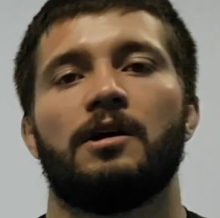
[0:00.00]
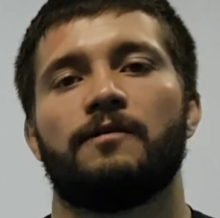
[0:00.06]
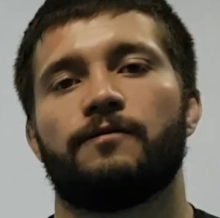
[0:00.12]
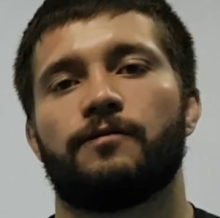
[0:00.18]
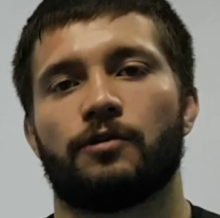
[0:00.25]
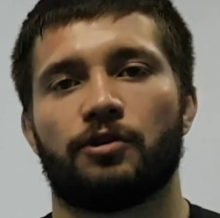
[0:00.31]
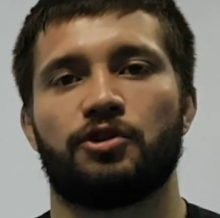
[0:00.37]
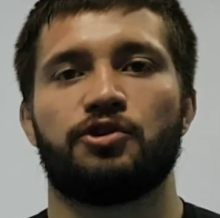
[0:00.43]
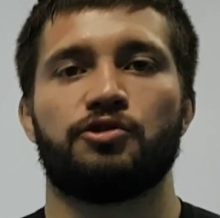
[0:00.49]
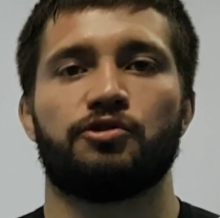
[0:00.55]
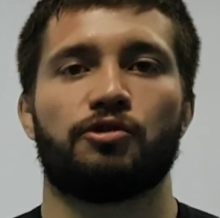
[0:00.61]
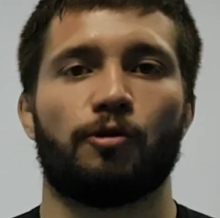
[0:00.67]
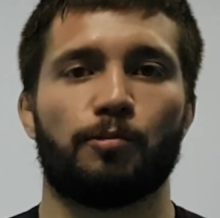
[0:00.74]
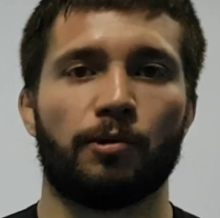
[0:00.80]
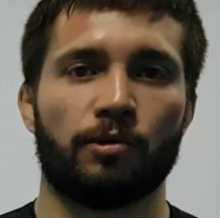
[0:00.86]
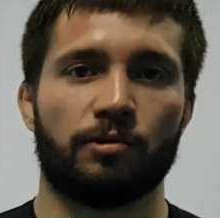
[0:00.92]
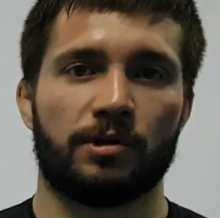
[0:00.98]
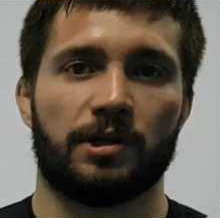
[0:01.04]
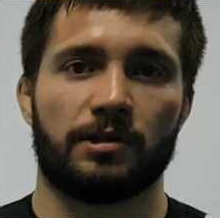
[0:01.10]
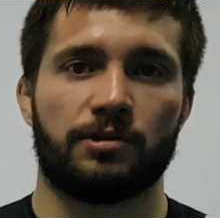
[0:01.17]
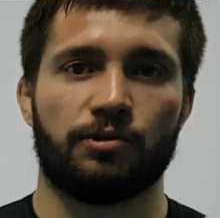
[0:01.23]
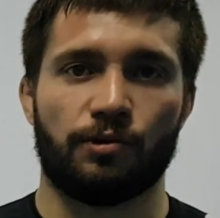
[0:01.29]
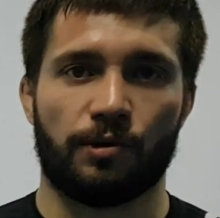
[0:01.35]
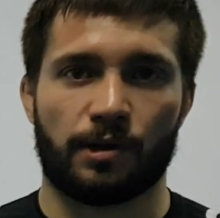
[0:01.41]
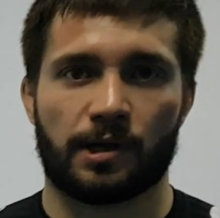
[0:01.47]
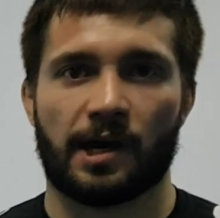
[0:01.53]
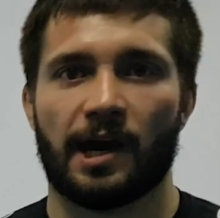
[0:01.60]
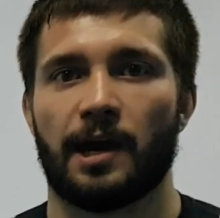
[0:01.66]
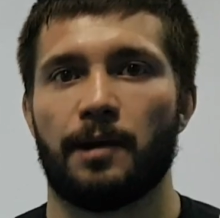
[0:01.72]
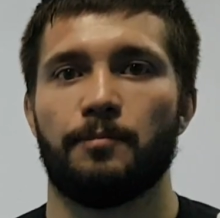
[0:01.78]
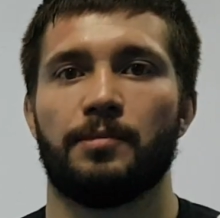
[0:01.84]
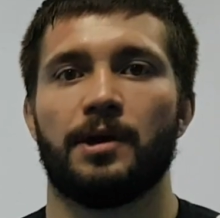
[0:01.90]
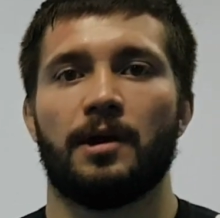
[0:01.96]
for your opponent to
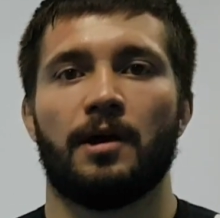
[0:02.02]
escape.